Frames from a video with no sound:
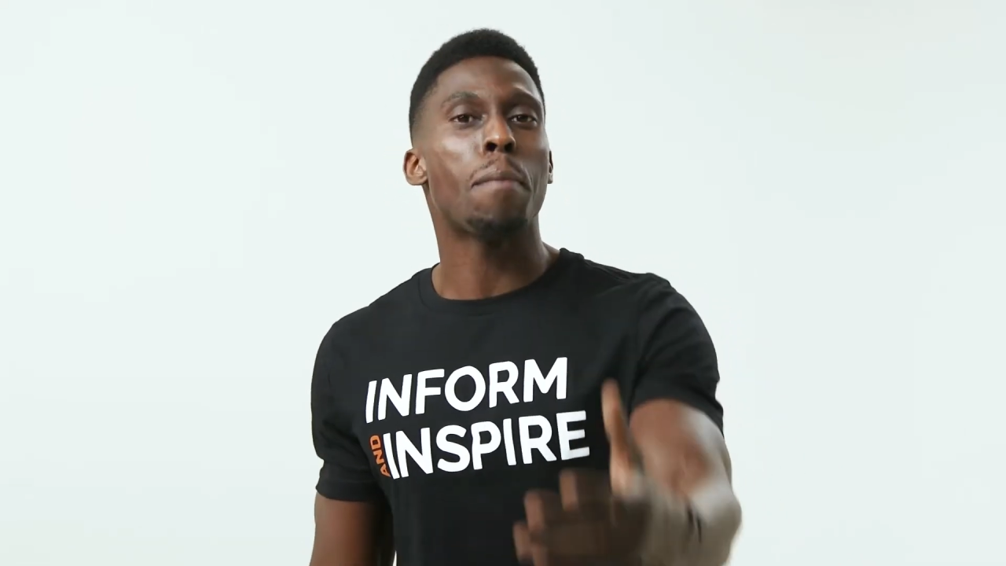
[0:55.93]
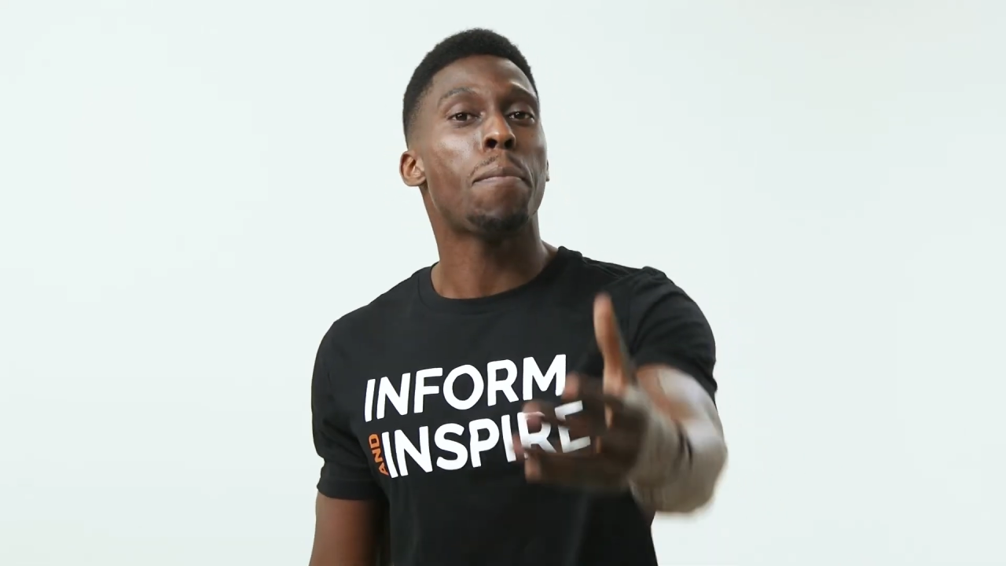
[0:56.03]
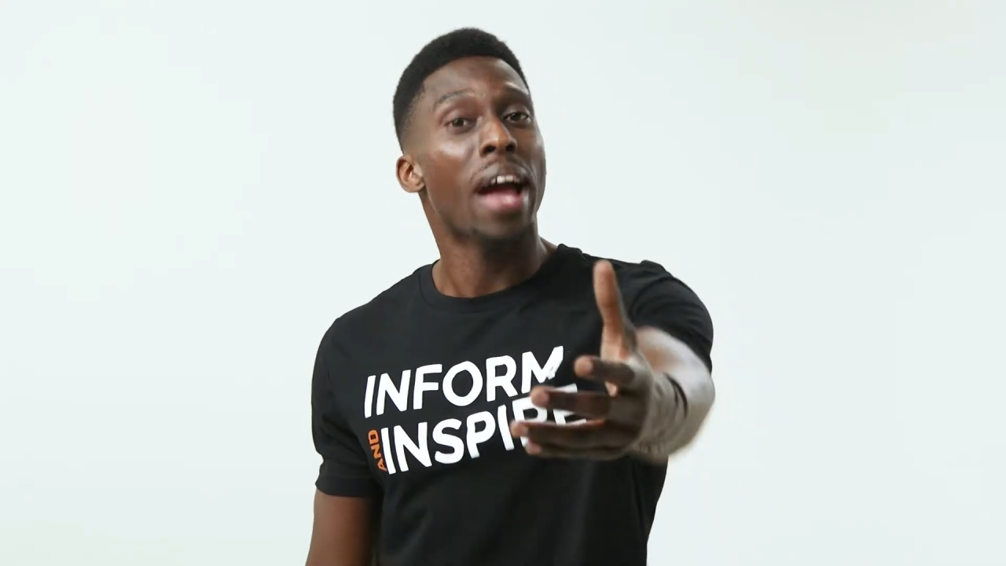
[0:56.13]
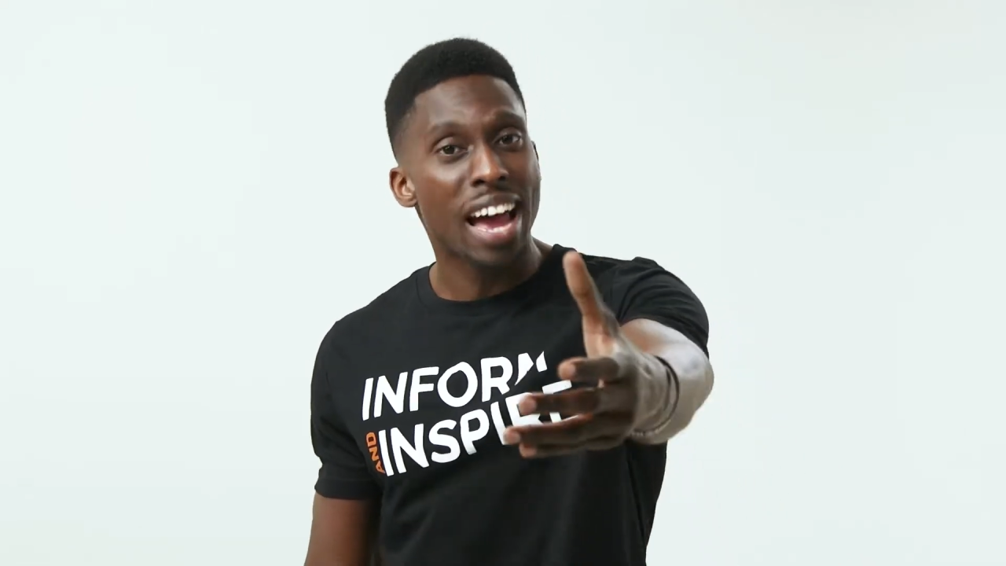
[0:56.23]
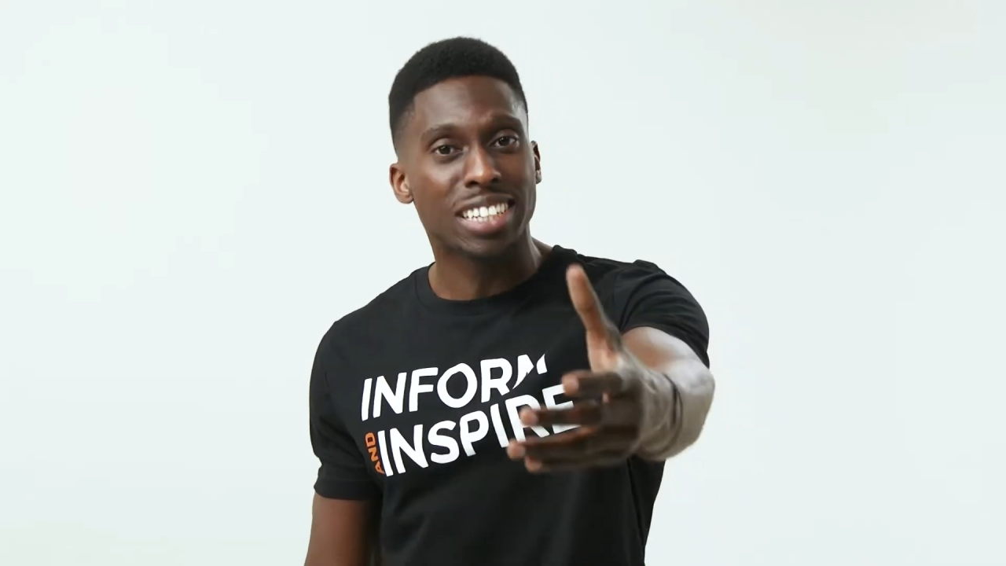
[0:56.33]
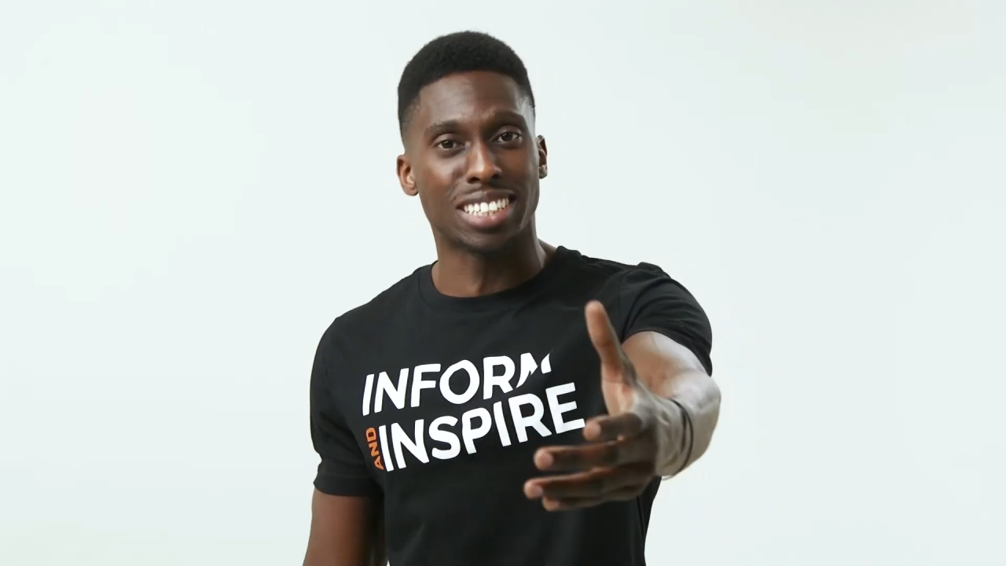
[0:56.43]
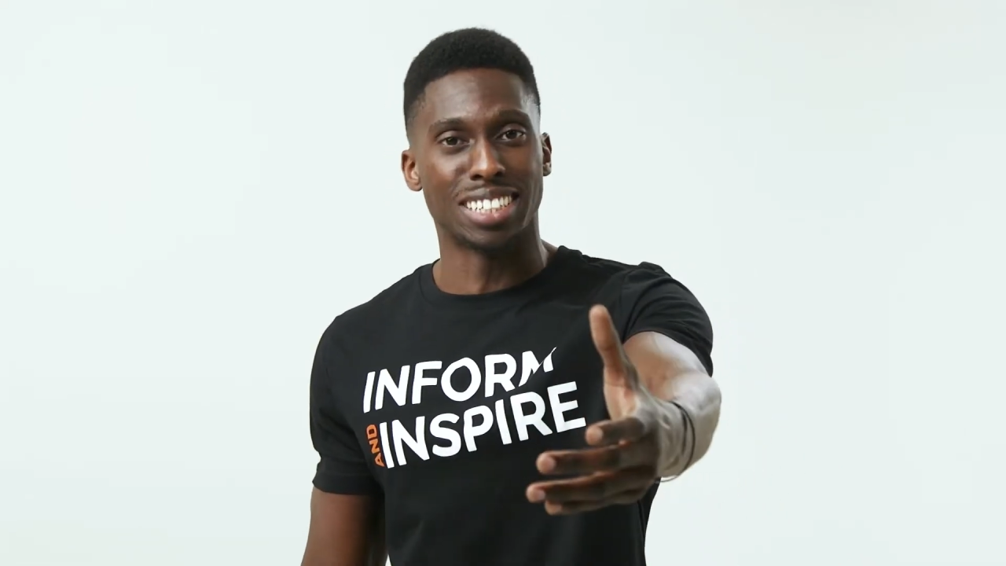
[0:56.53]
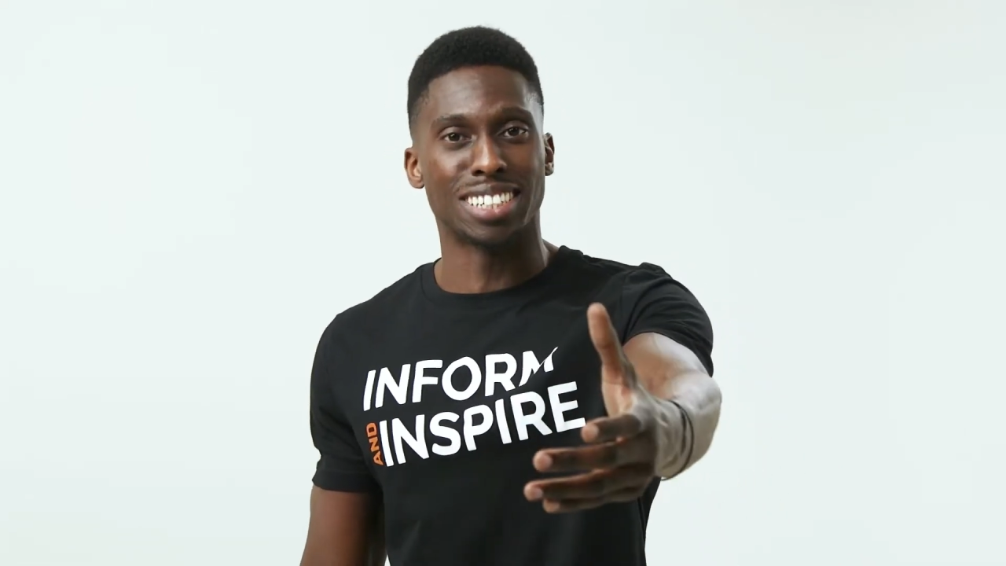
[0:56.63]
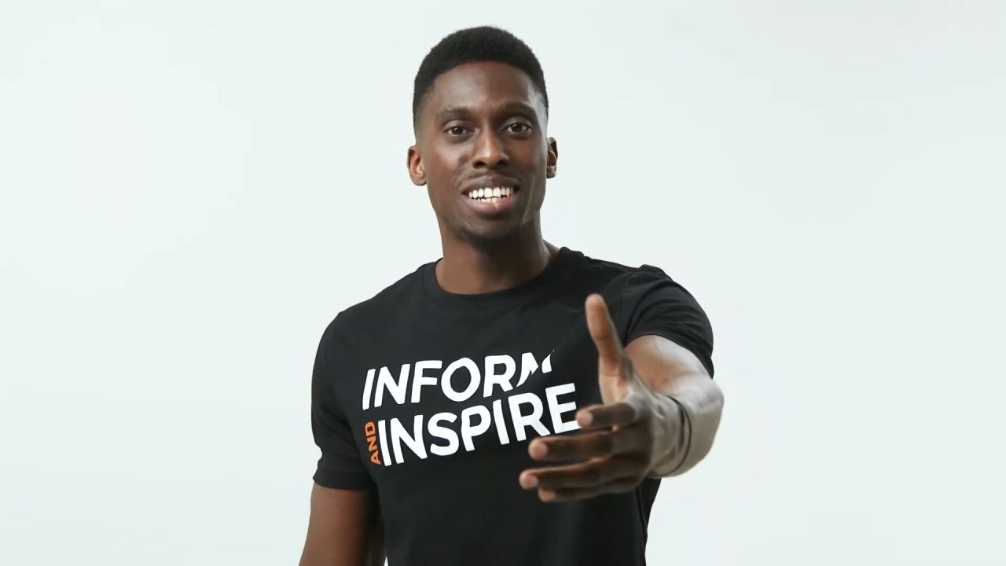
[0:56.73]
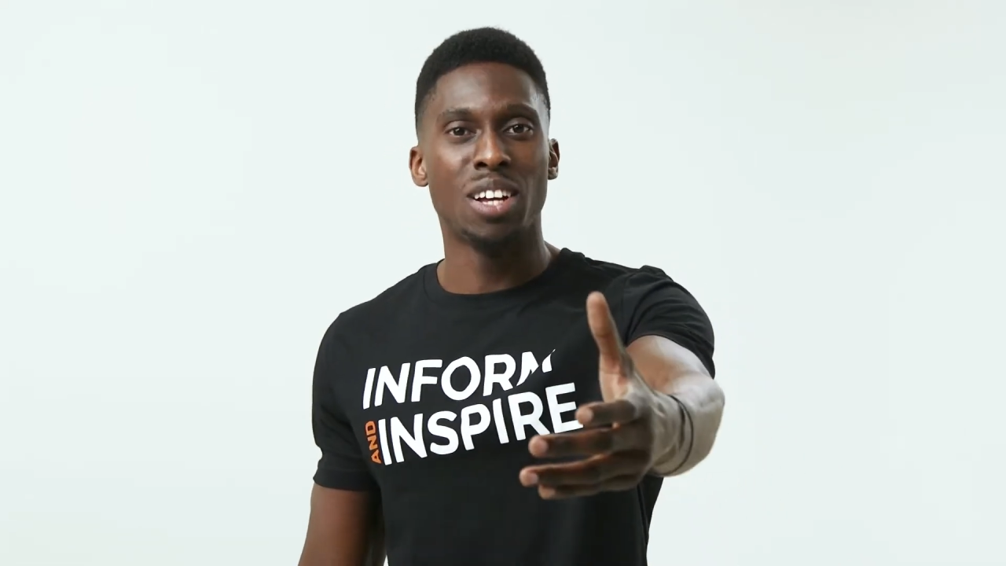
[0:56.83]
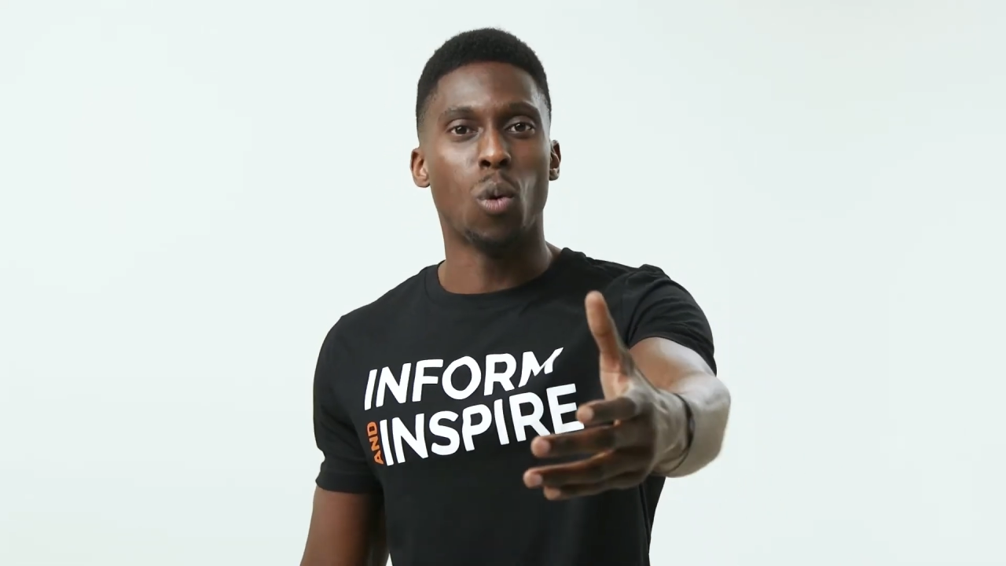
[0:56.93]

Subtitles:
my passion